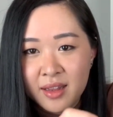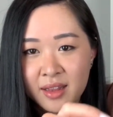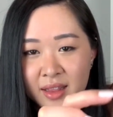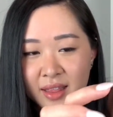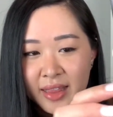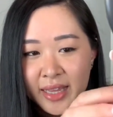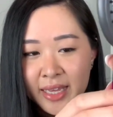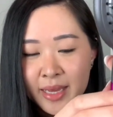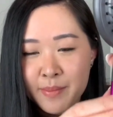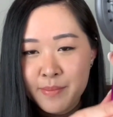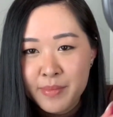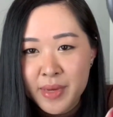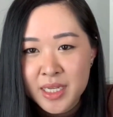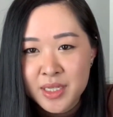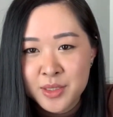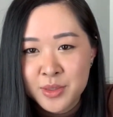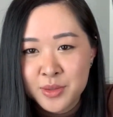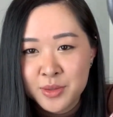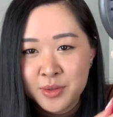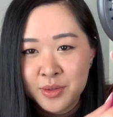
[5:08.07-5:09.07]
like a
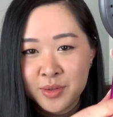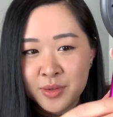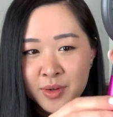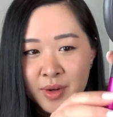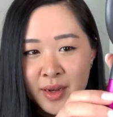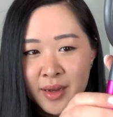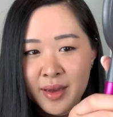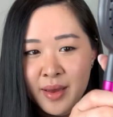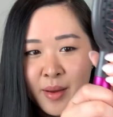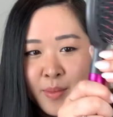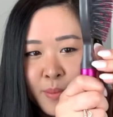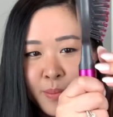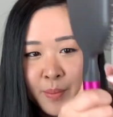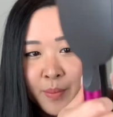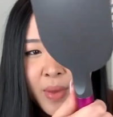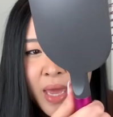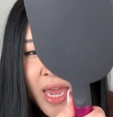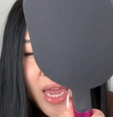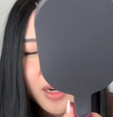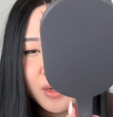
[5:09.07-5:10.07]
metal
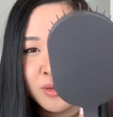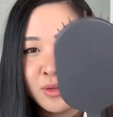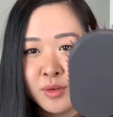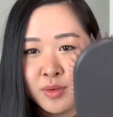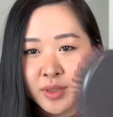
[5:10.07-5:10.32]
handle,